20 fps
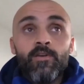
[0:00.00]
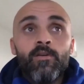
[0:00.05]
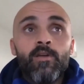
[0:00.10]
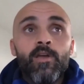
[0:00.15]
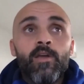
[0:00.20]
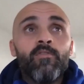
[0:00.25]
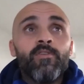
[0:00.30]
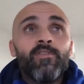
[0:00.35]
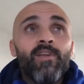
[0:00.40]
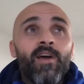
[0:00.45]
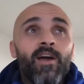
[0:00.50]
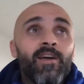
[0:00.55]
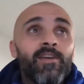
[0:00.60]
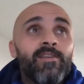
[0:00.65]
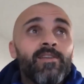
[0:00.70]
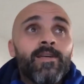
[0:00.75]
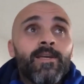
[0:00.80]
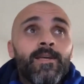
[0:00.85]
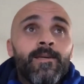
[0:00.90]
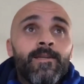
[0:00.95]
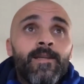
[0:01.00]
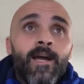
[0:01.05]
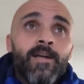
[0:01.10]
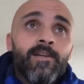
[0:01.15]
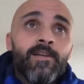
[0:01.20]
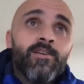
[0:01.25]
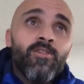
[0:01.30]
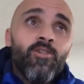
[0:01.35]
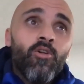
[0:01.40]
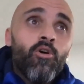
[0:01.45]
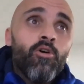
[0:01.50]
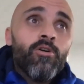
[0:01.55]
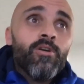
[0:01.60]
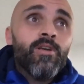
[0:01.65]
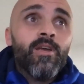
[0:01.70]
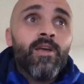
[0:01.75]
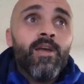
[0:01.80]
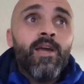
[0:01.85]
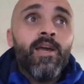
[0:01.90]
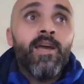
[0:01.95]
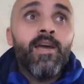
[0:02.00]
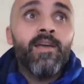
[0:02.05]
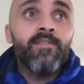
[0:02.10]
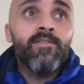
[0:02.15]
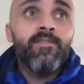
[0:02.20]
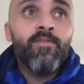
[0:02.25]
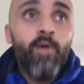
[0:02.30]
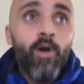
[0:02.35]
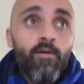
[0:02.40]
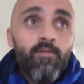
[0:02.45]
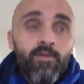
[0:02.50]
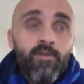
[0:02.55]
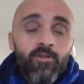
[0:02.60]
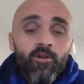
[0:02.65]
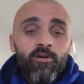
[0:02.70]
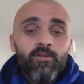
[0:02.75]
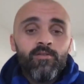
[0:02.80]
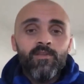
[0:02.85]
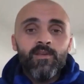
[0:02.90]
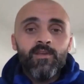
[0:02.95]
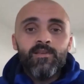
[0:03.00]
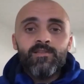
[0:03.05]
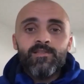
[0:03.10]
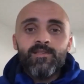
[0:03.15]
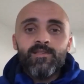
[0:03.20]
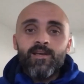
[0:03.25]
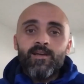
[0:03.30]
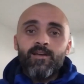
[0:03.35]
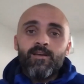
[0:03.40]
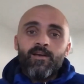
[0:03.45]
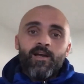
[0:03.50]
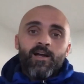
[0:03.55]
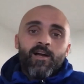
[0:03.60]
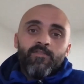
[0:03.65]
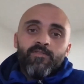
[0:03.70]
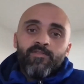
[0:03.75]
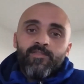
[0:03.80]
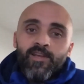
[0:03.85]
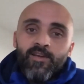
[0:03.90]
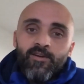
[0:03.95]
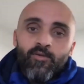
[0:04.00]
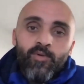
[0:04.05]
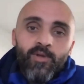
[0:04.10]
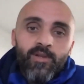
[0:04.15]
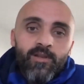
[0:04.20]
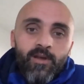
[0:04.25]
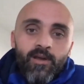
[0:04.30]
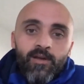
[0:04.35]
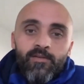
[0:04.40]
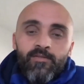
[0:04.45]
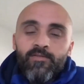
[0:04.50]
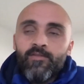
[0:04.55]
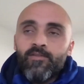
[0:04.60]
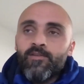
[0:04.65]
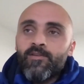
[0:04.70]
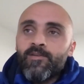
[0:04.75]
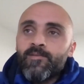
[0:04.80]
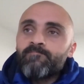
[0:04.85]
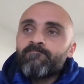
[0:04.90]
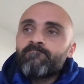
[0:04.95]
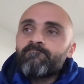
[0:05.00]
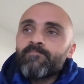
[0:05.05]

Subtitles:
every day at 8 o'clock and 12 o'clock, there's a half an hour window for